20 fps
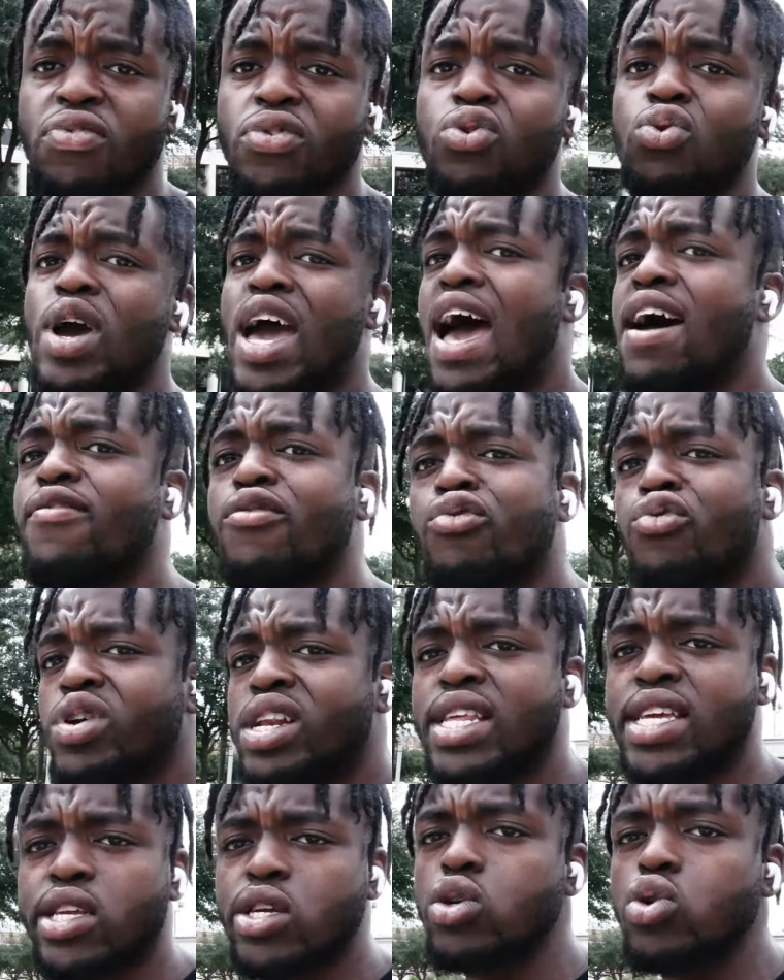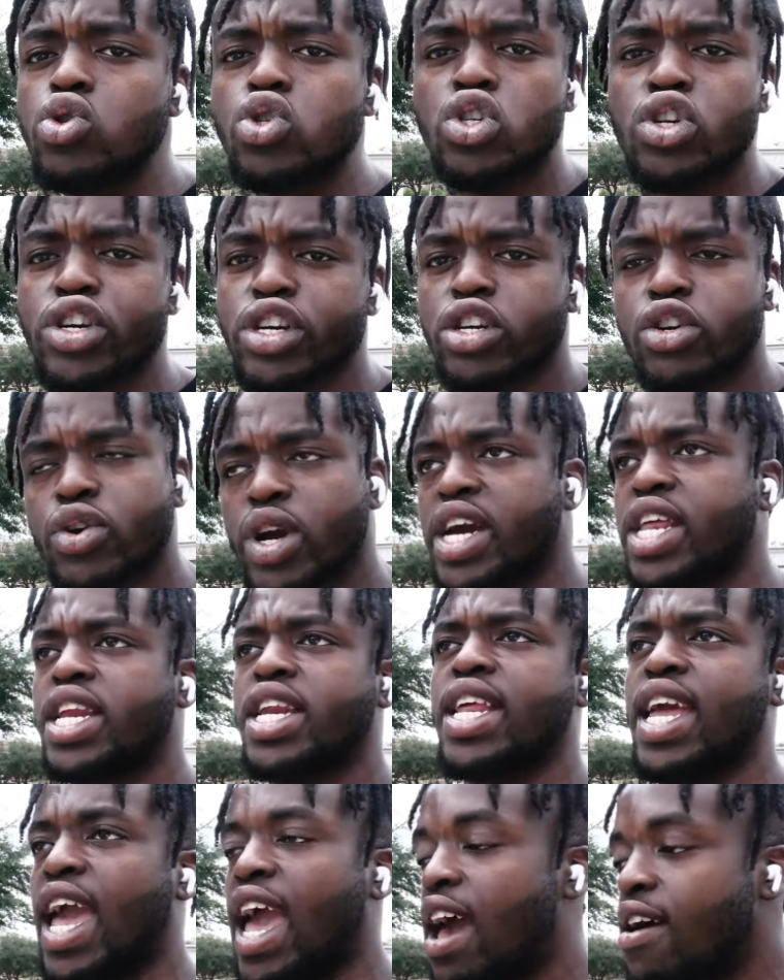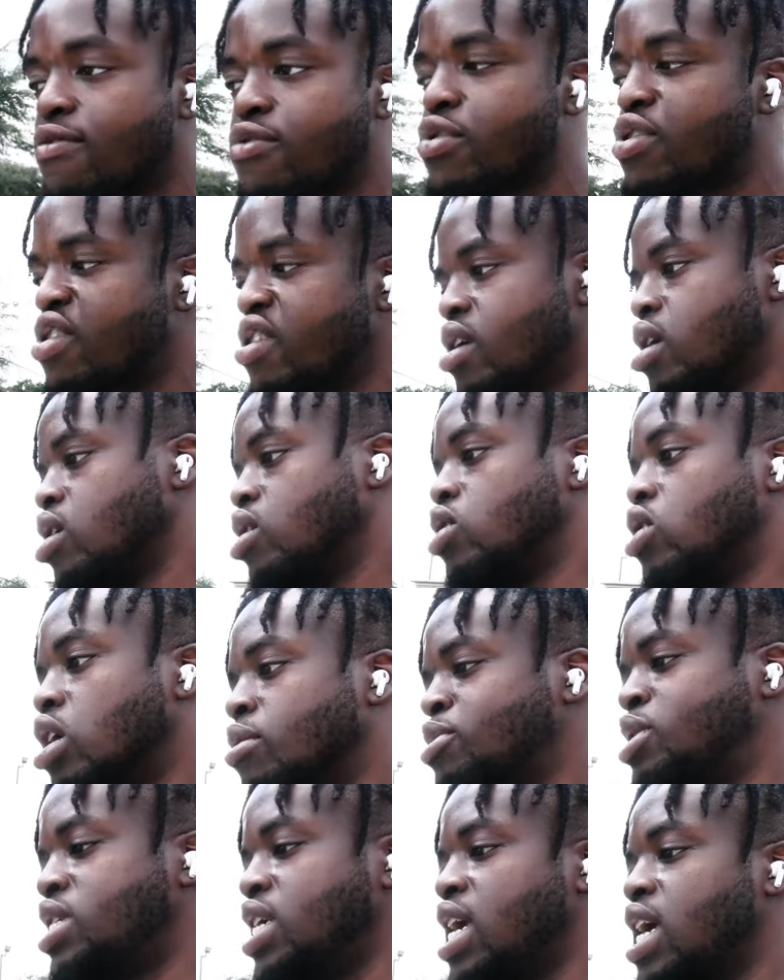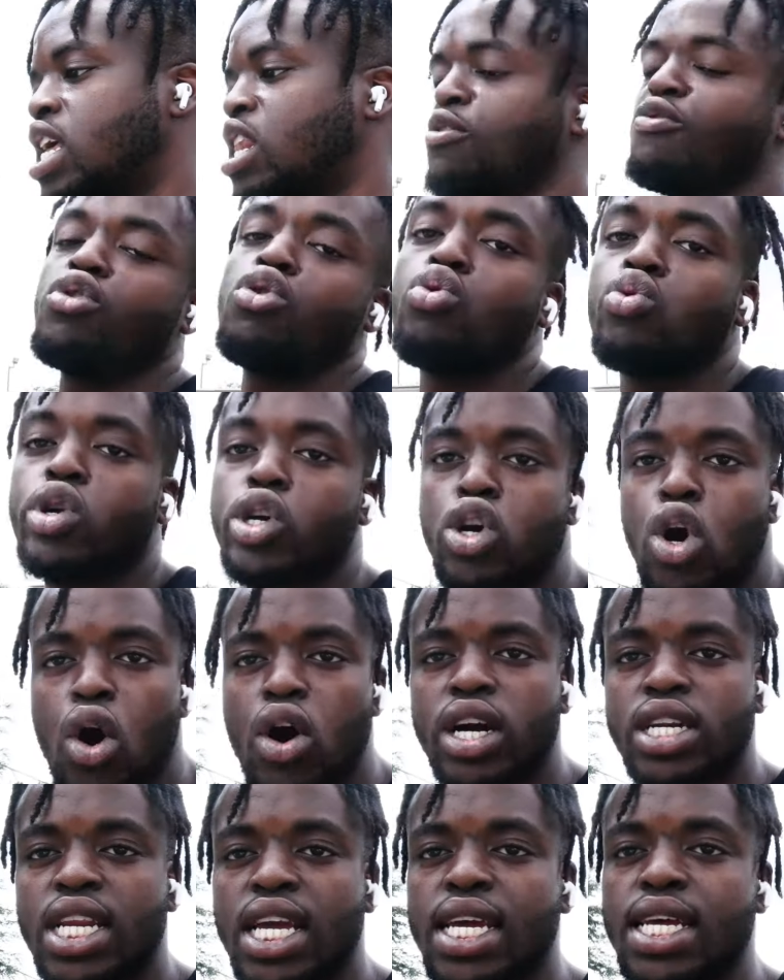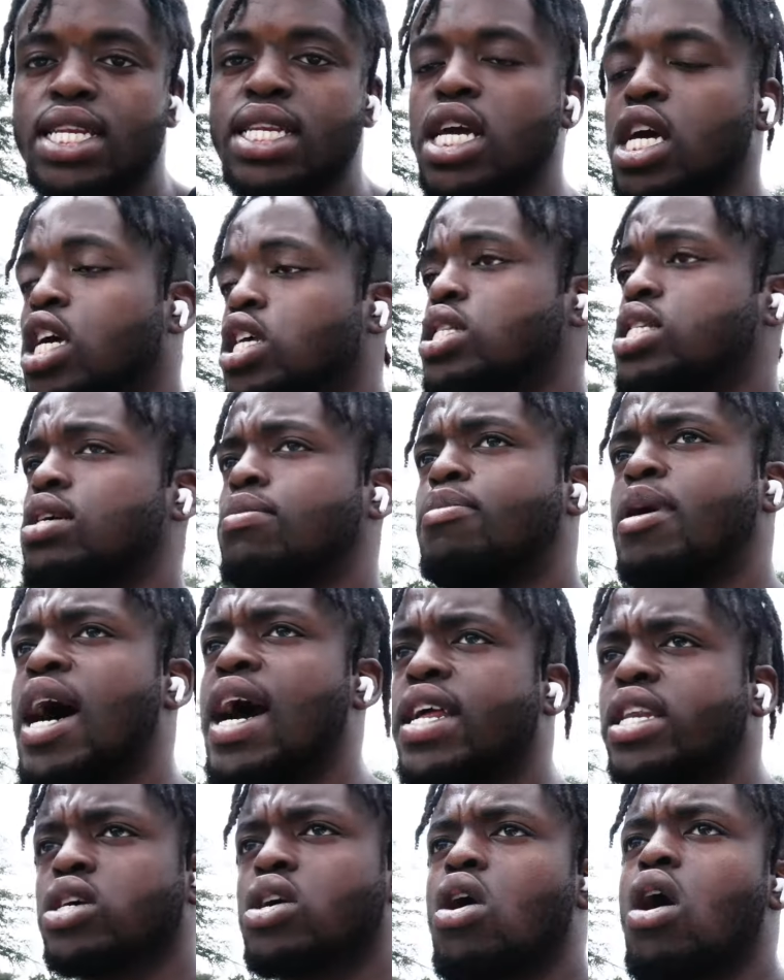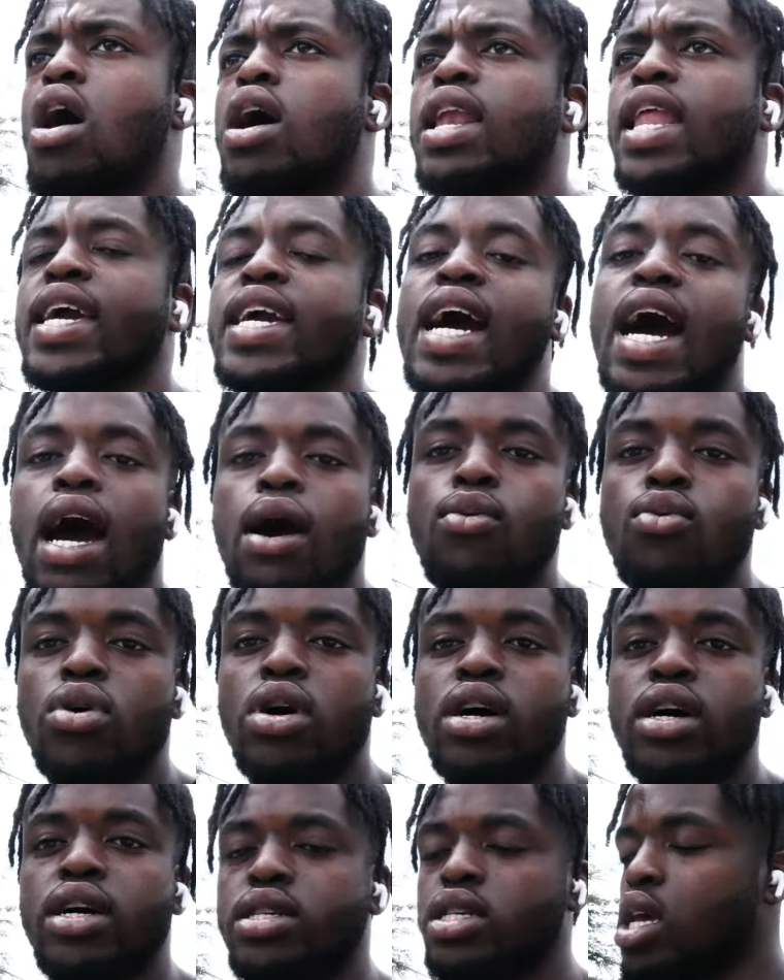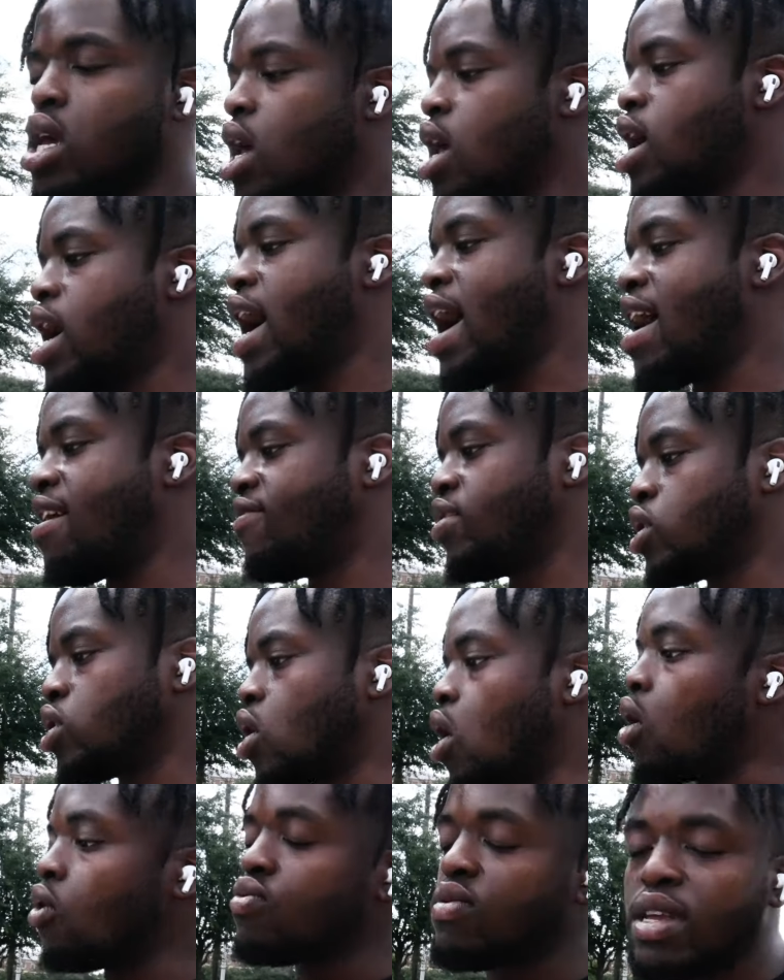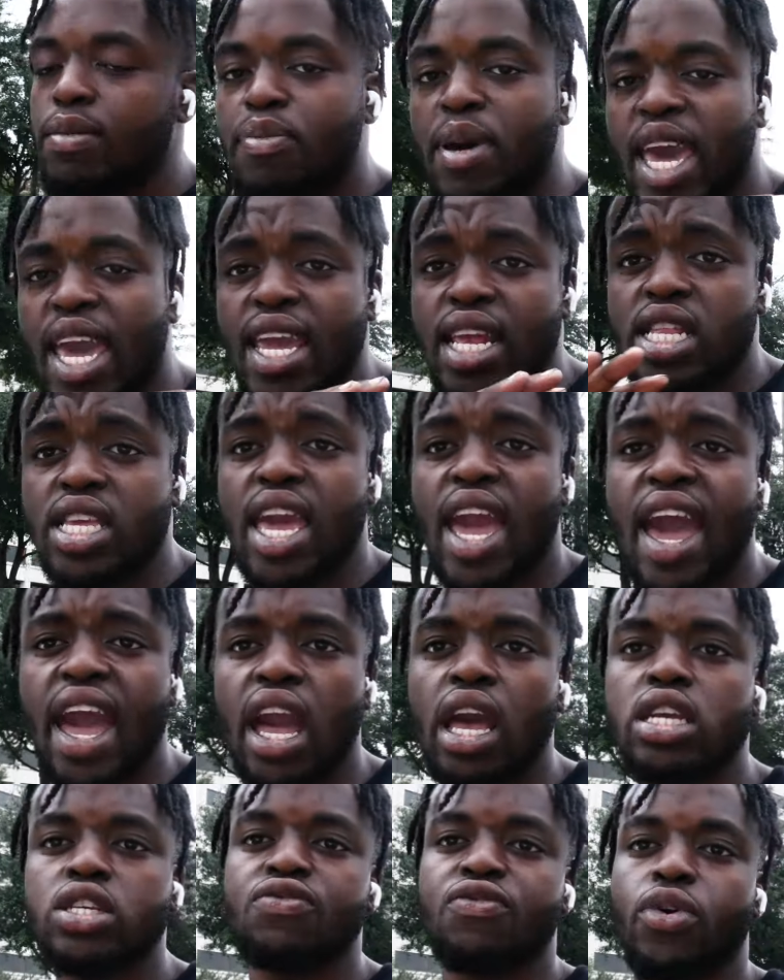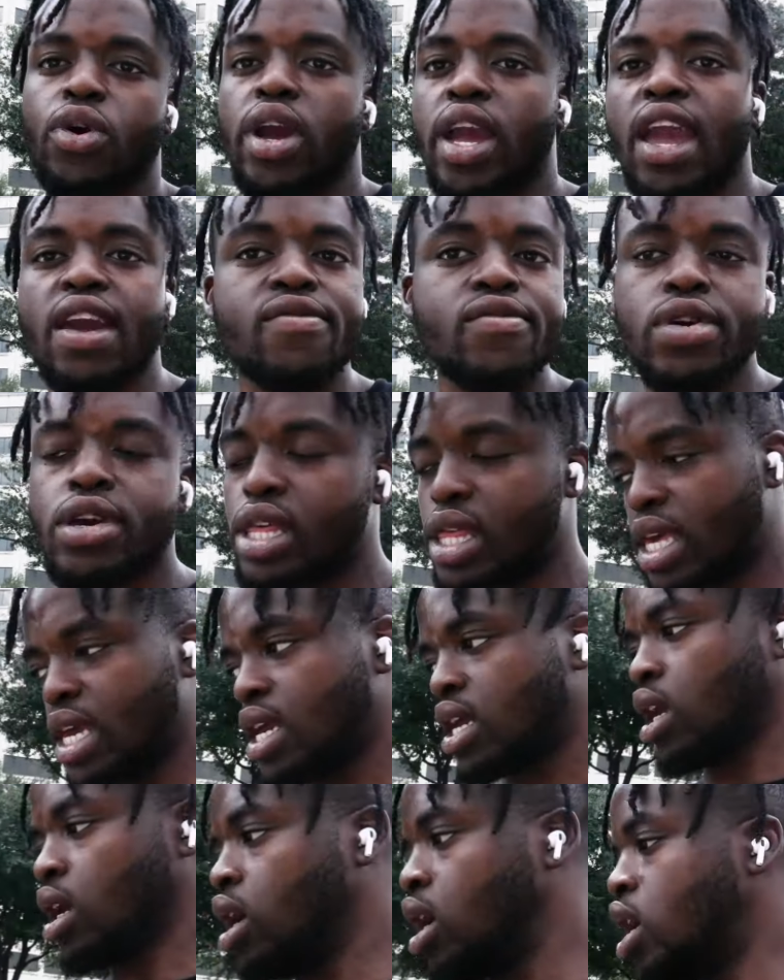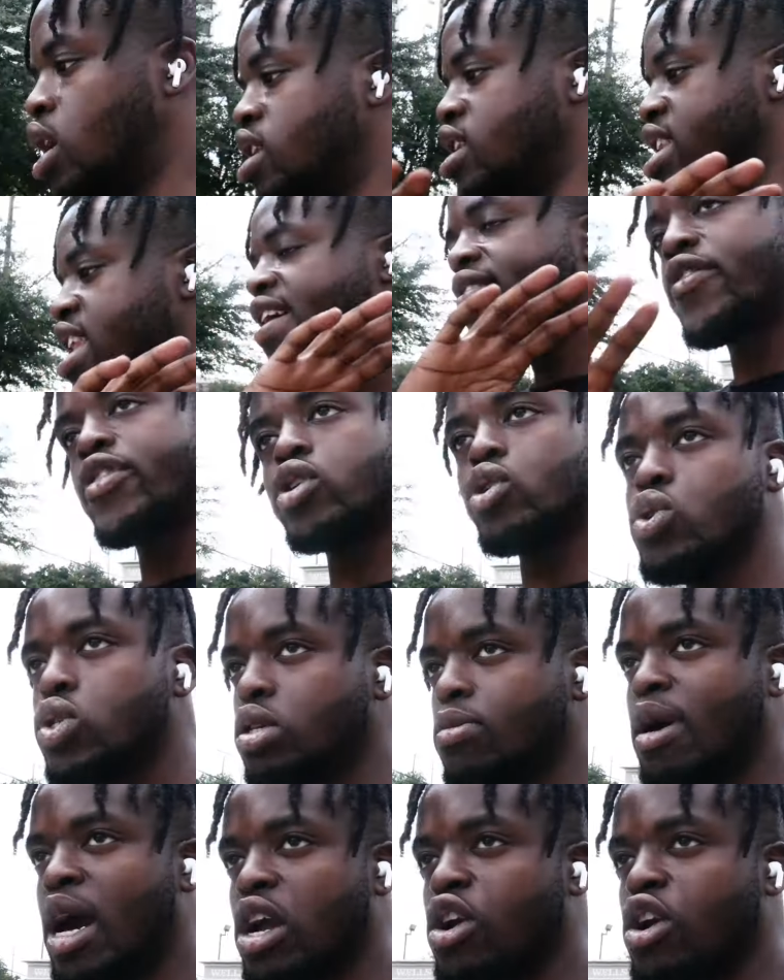and you haven't really used your credit ever, you know what I'm saying? If you were going in to buying the car like I was, having only paid cash for everything, never using my